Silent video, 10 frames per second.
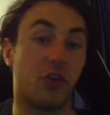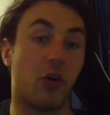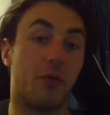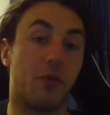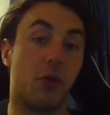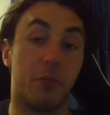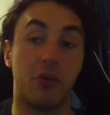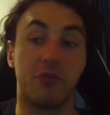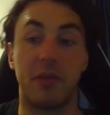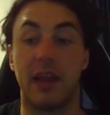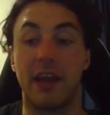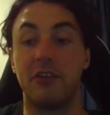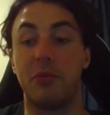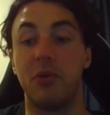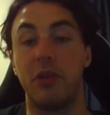go for on most mid
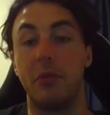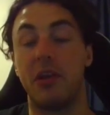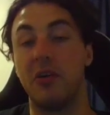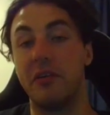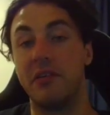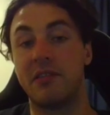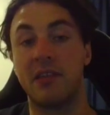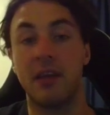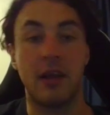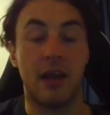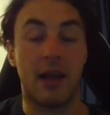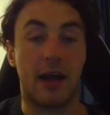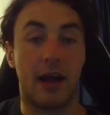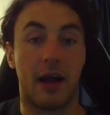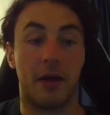laners purely because,
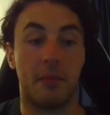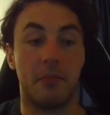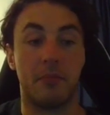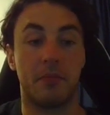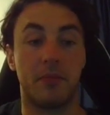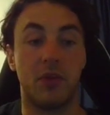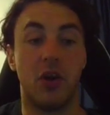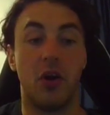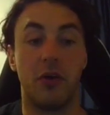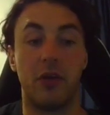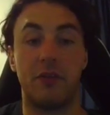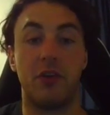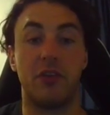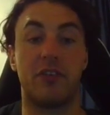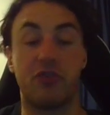if
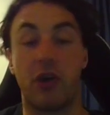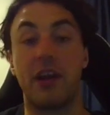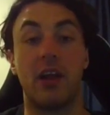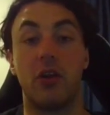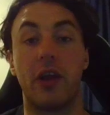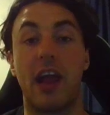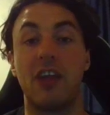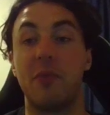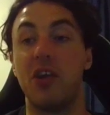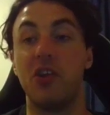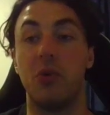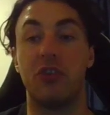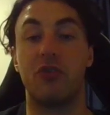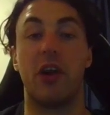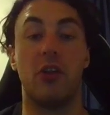you're trading a lot of HP and you
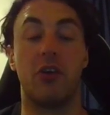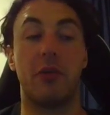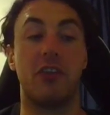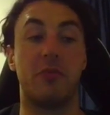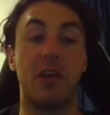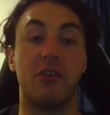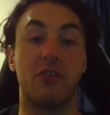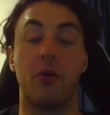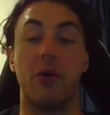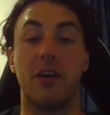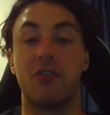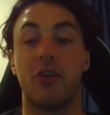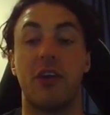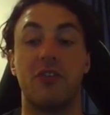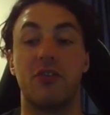want to trade a lot of HP because Orianna's
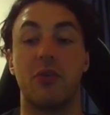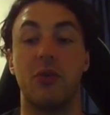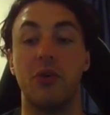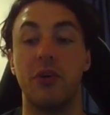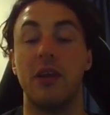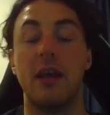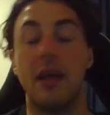trades are so good,